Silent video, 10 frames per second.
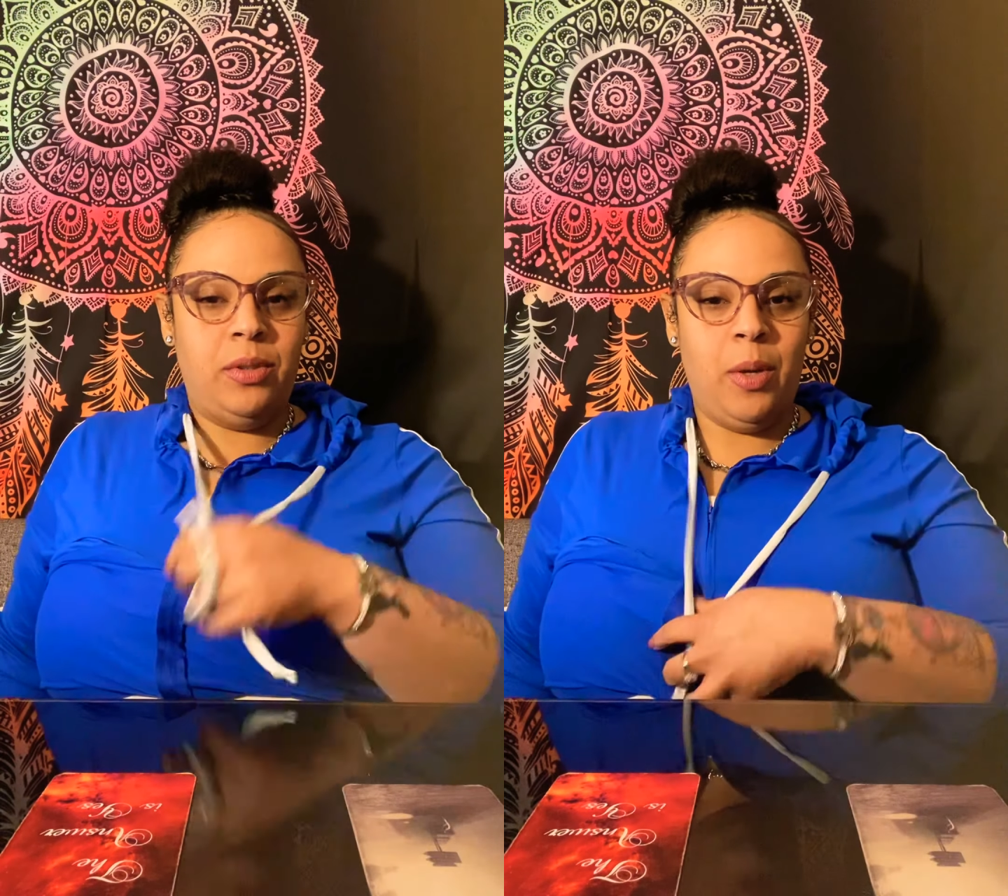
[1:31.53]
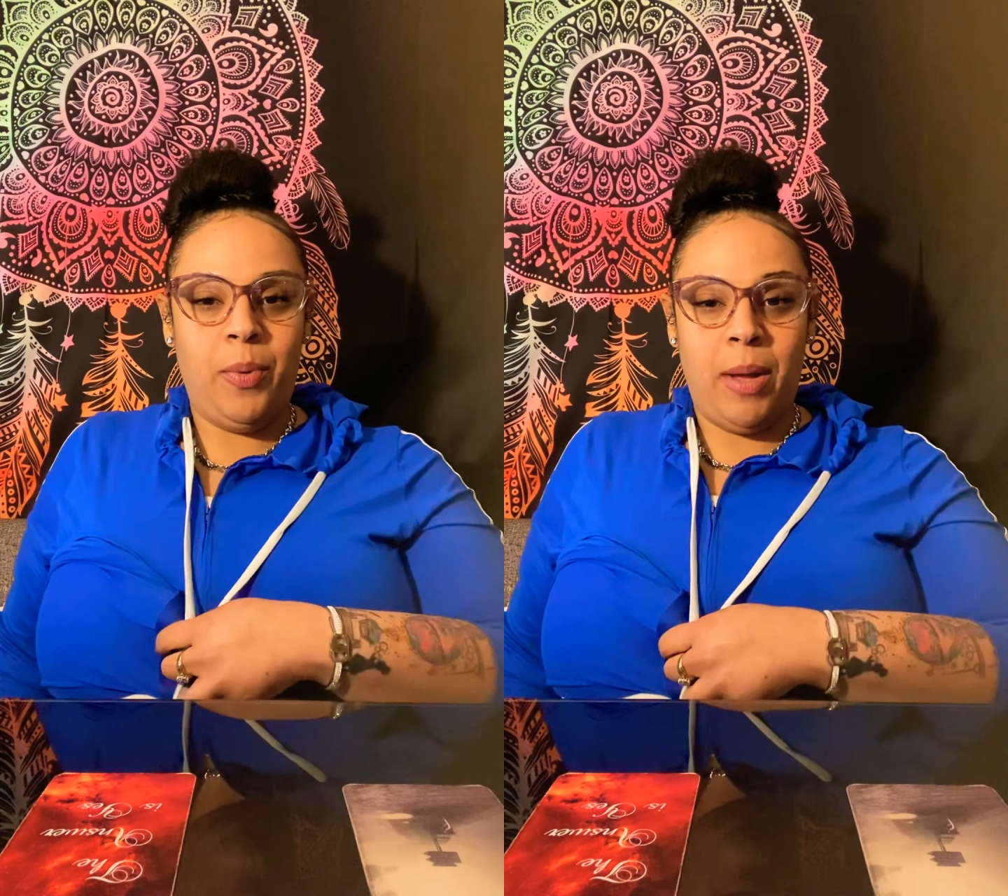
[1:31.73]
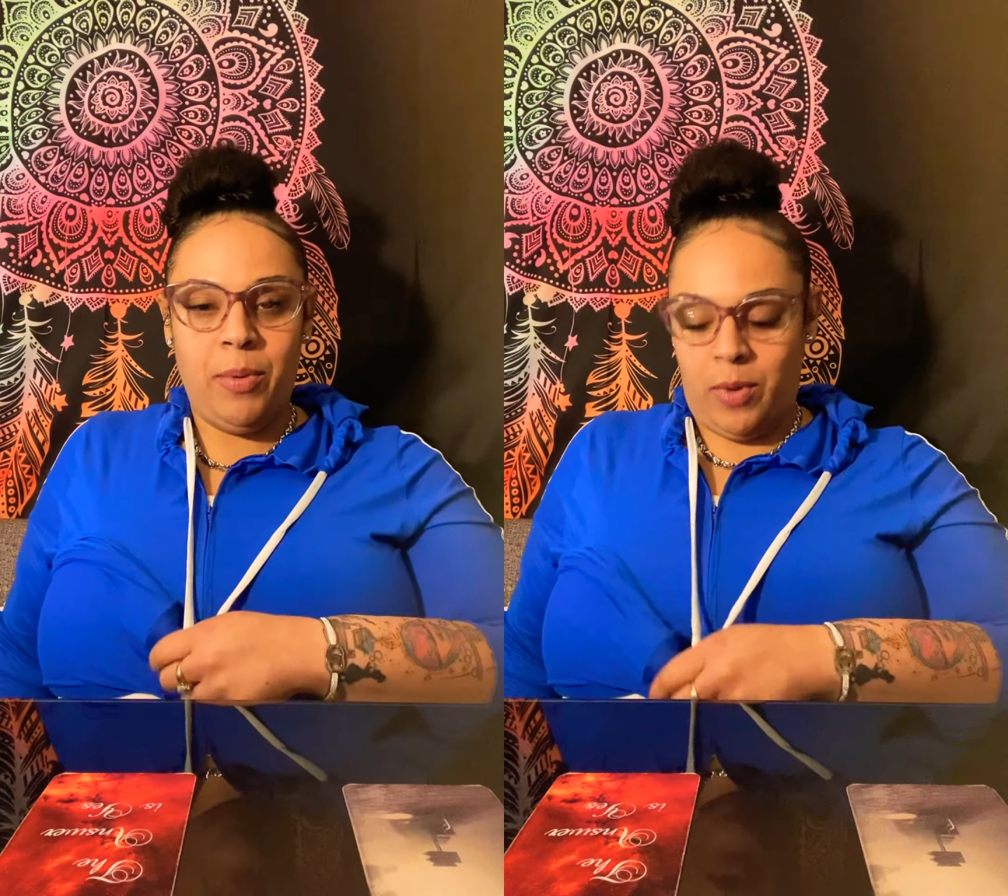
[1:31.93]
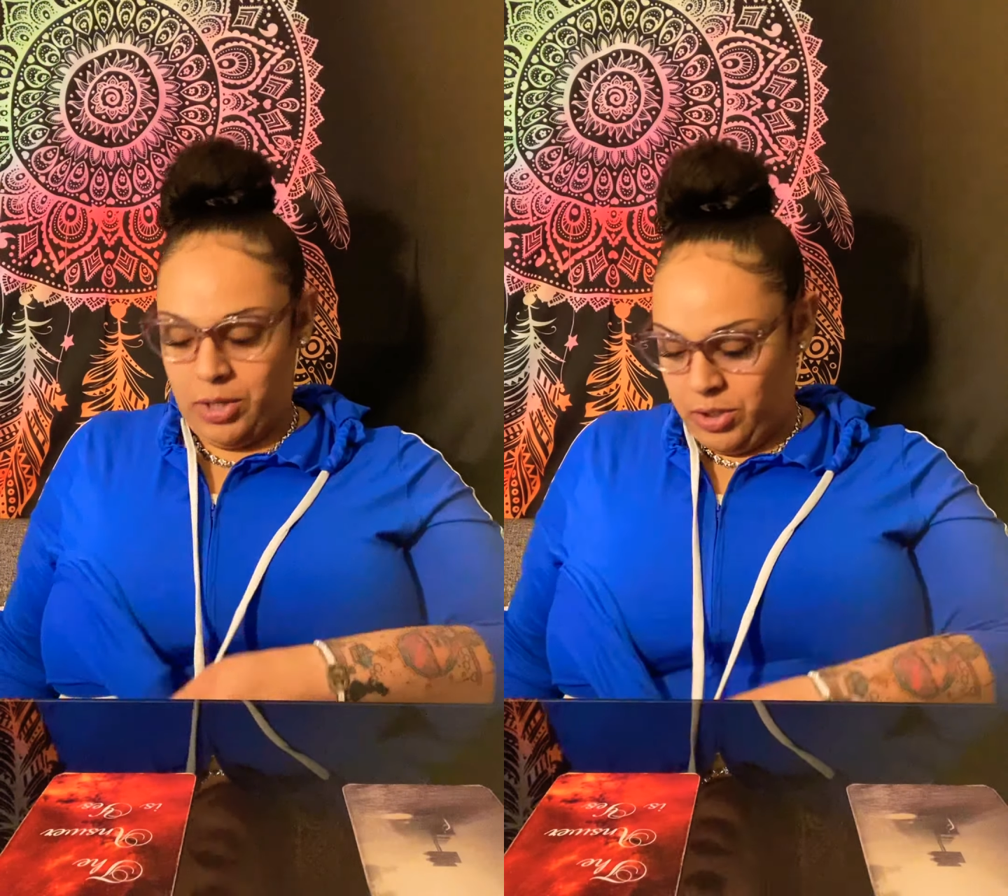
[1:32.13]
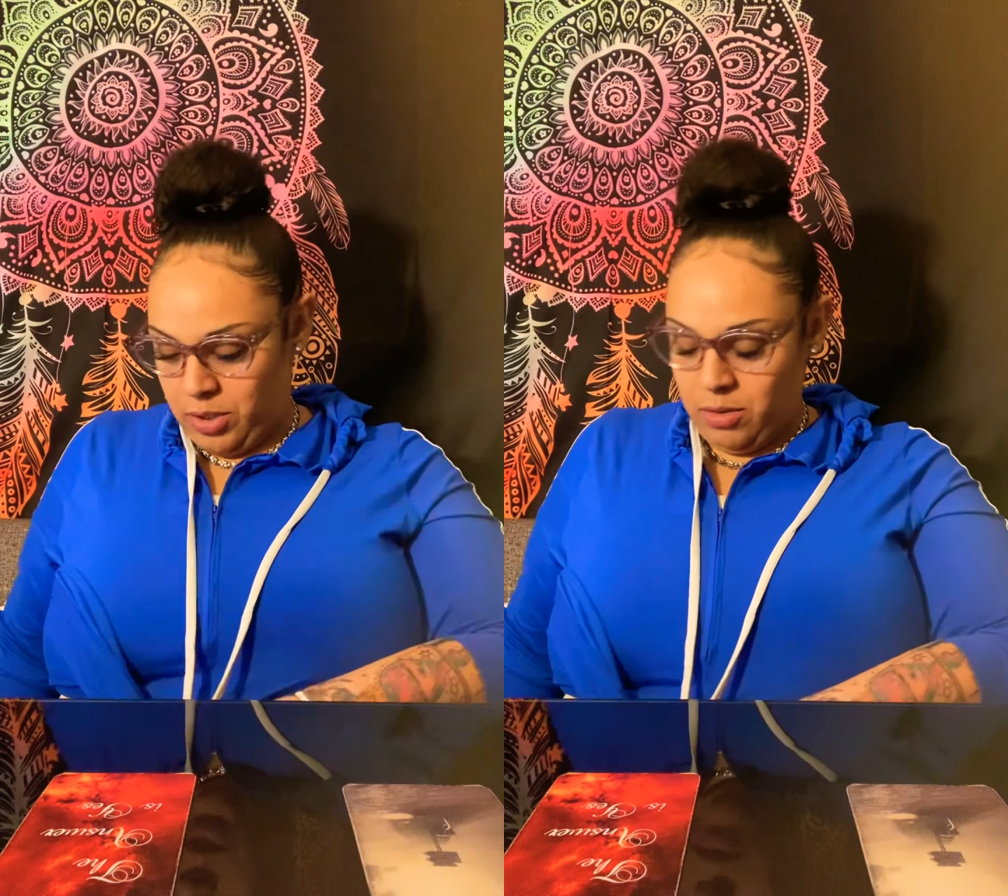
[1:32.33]
They're probably
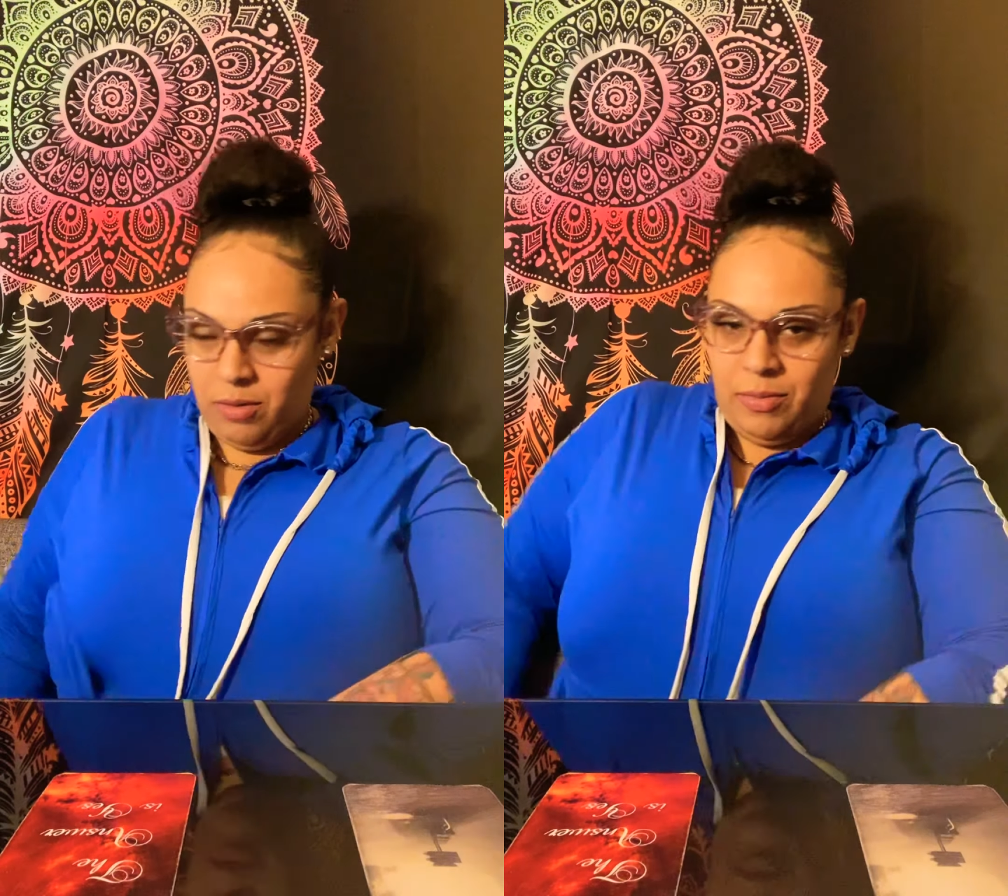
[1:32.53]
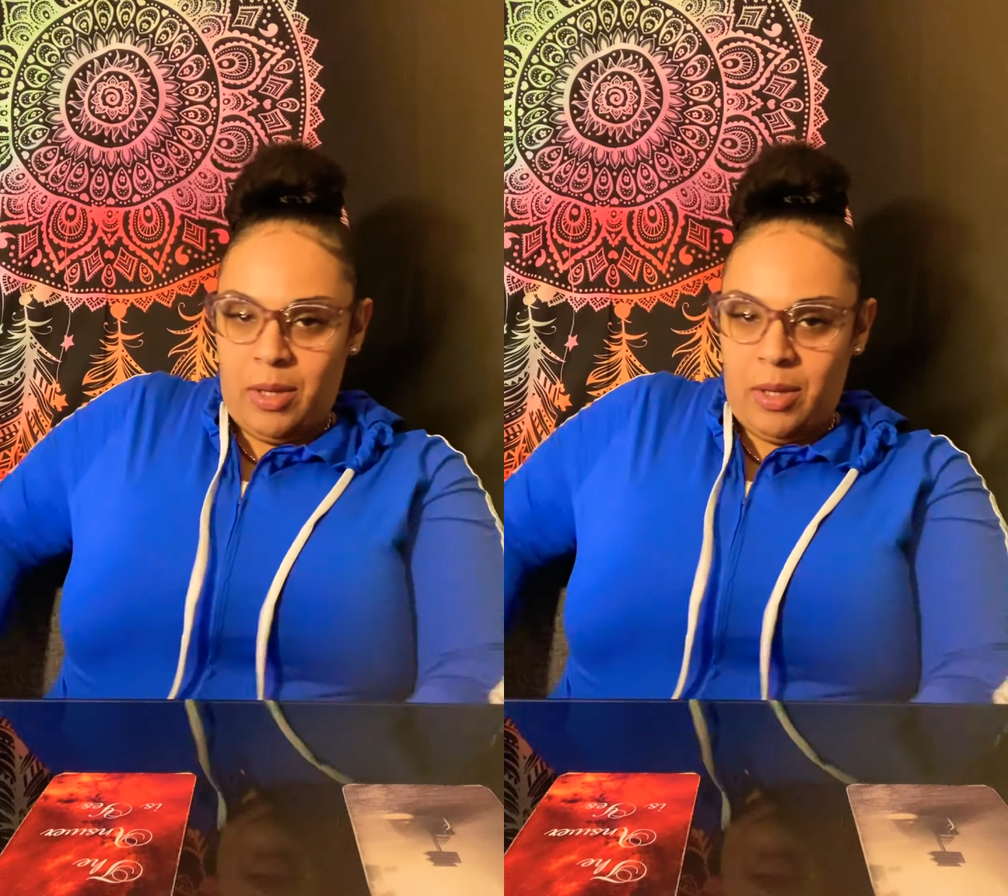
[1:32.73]
watching you. Oh,